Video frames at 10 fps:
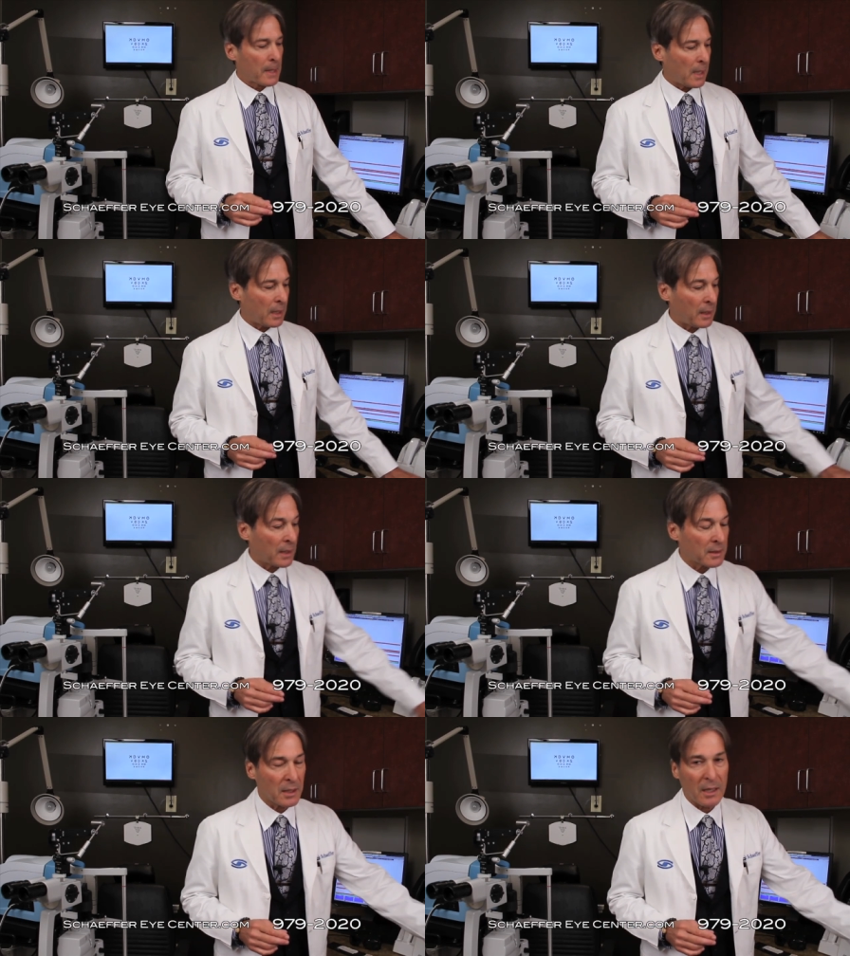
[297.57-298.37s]
A lot
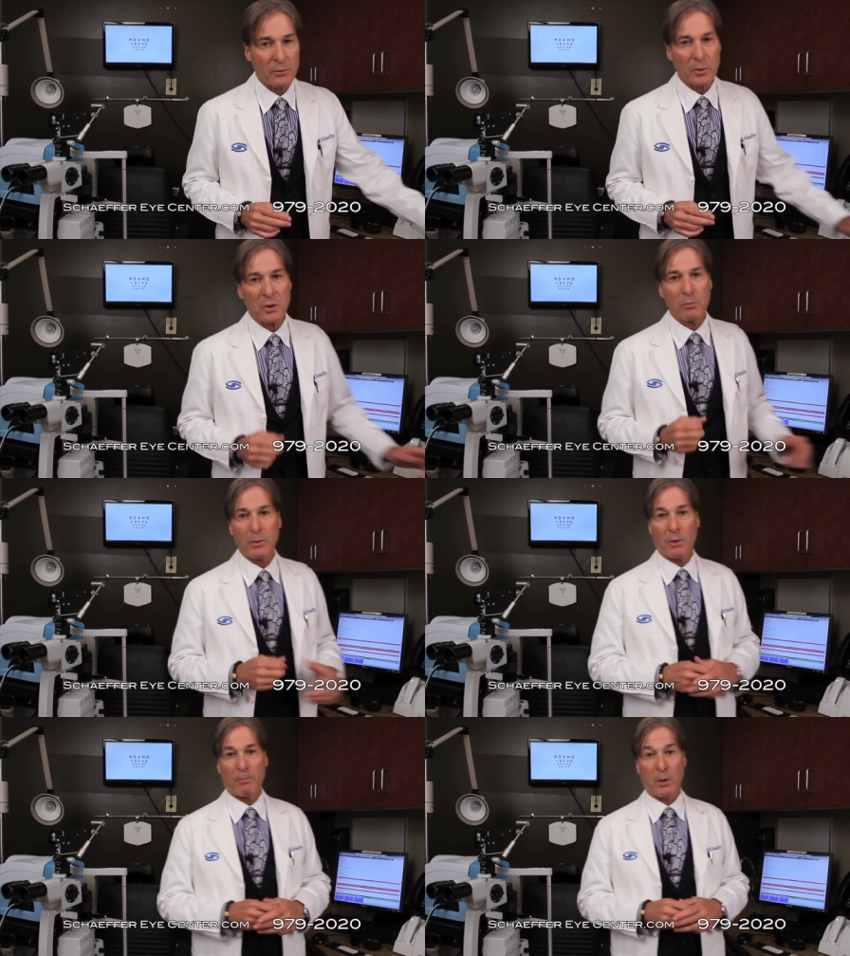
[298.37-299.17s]
of times we'll use
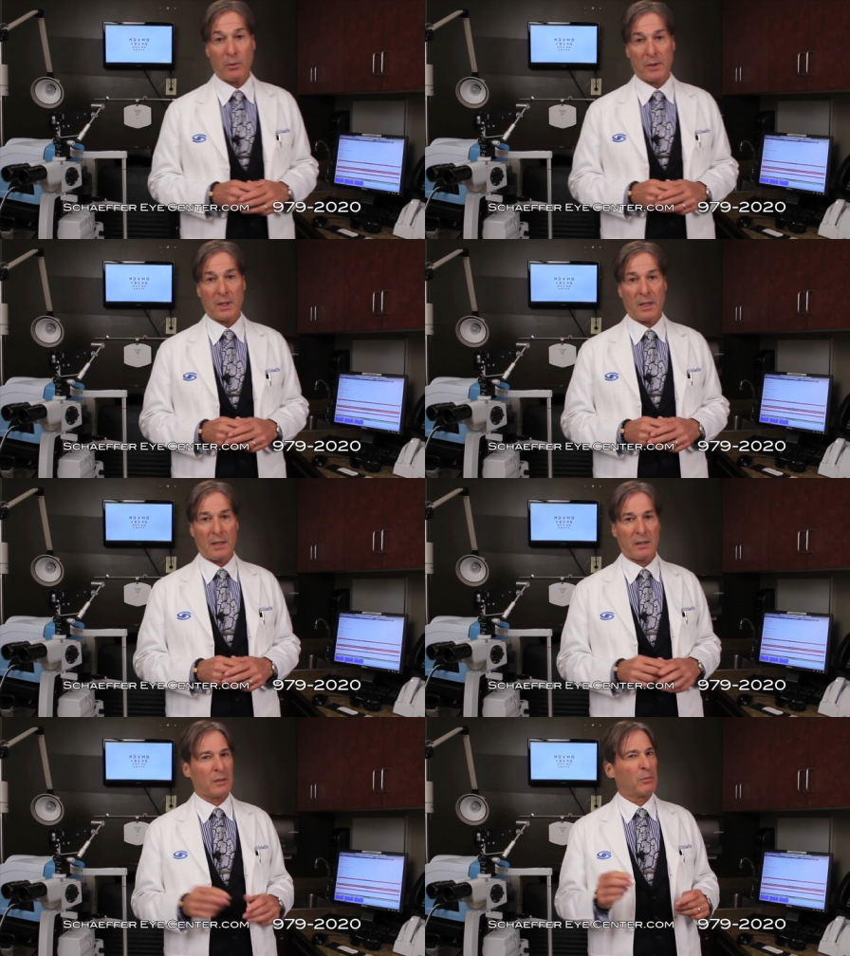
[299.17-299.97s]
both, both
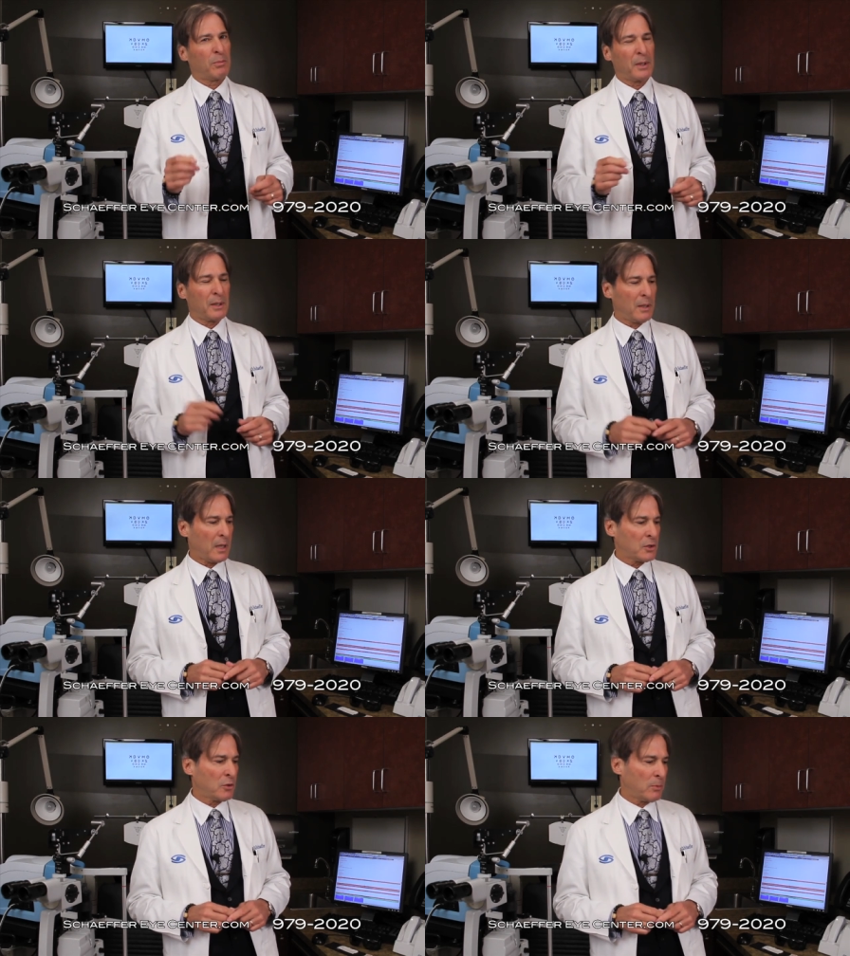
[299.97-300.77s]
together, but
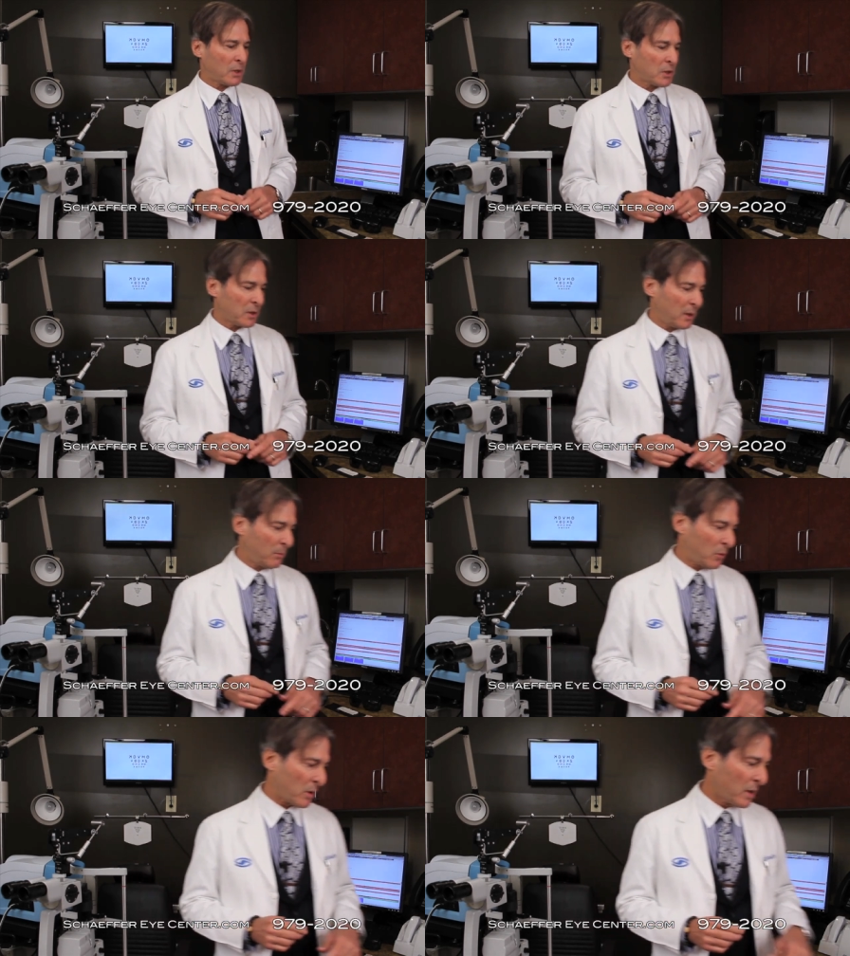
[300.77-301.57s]
not too much
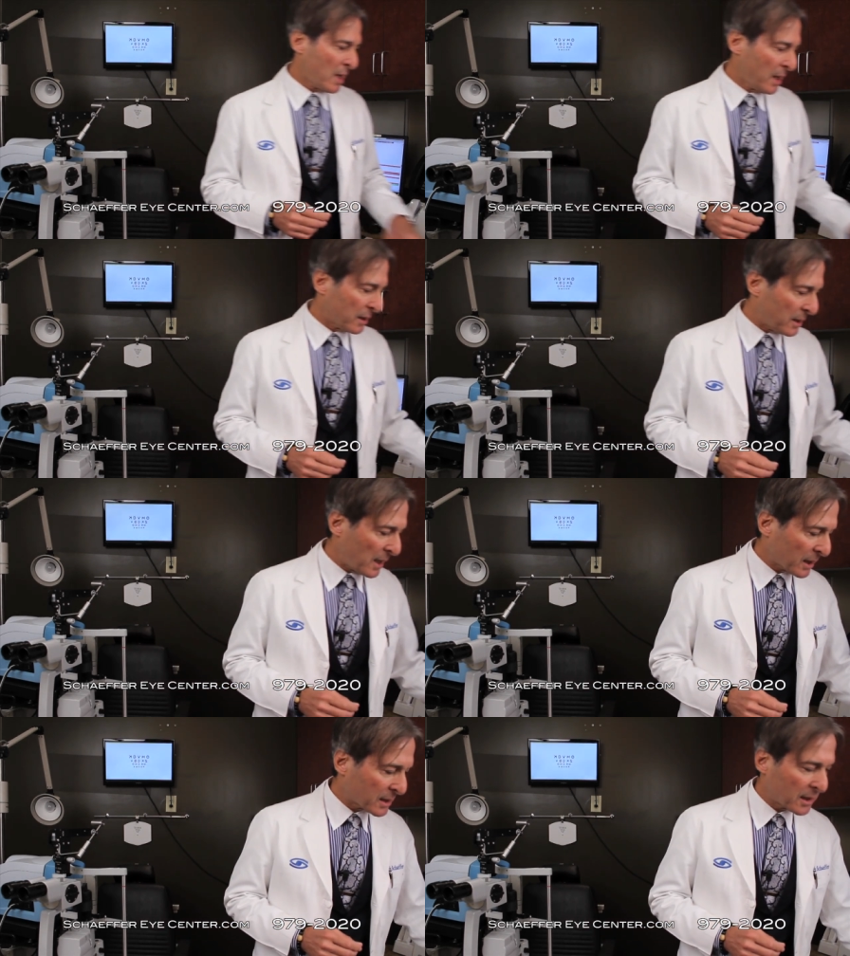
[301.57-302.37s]
anymore. The
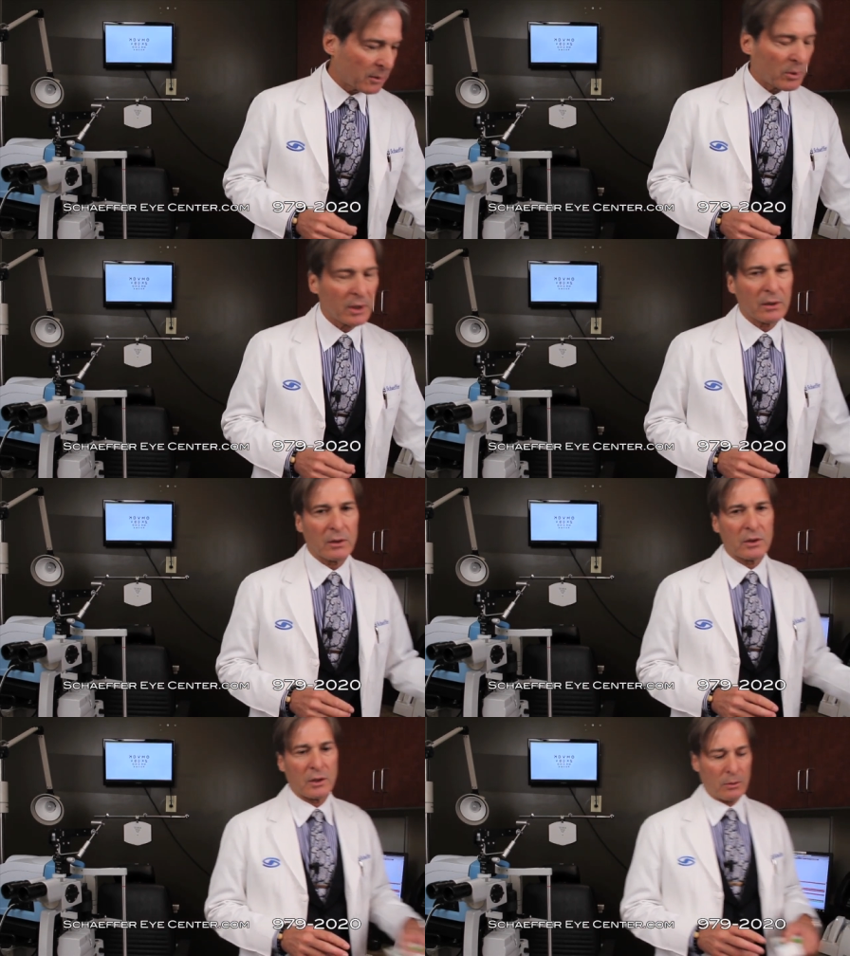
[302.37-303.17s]
next thing we're going to
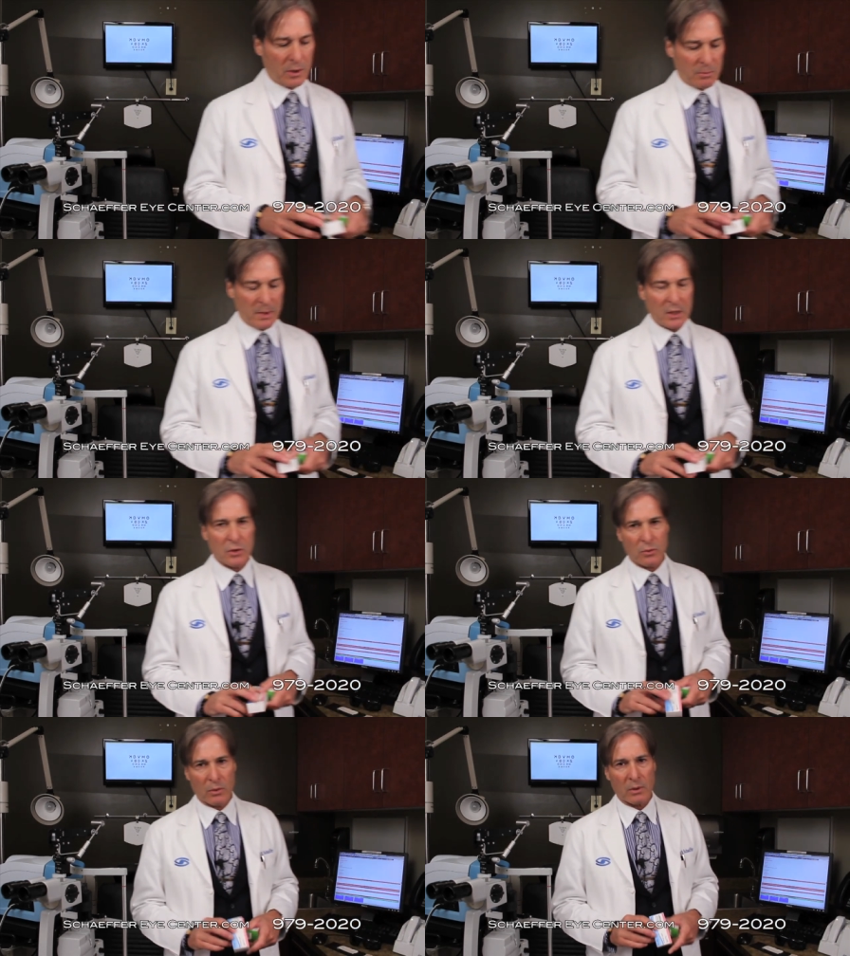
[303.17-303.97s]
do is make
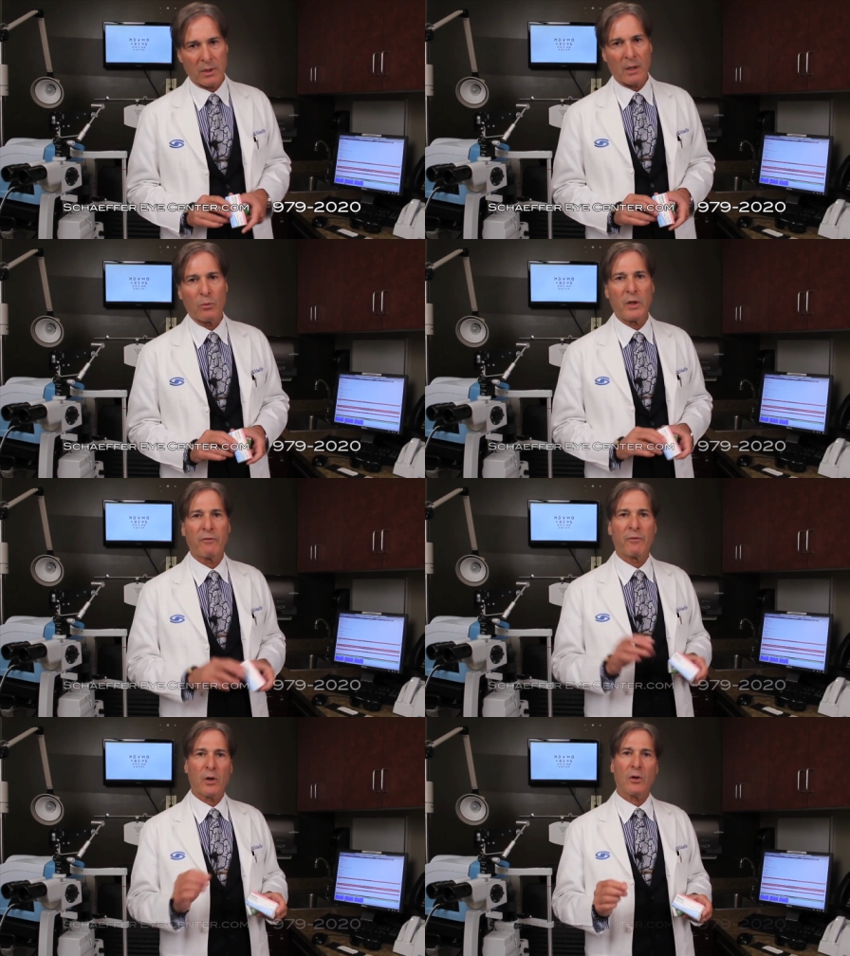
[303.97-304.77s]
sure that we
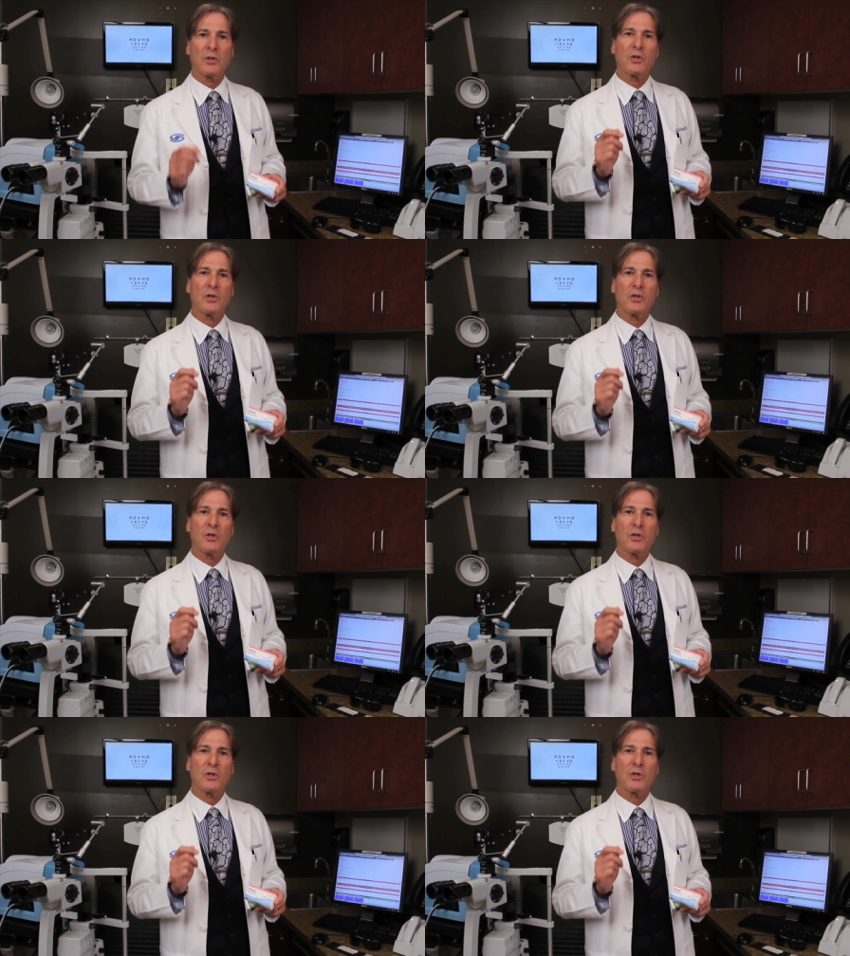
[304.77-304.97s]
first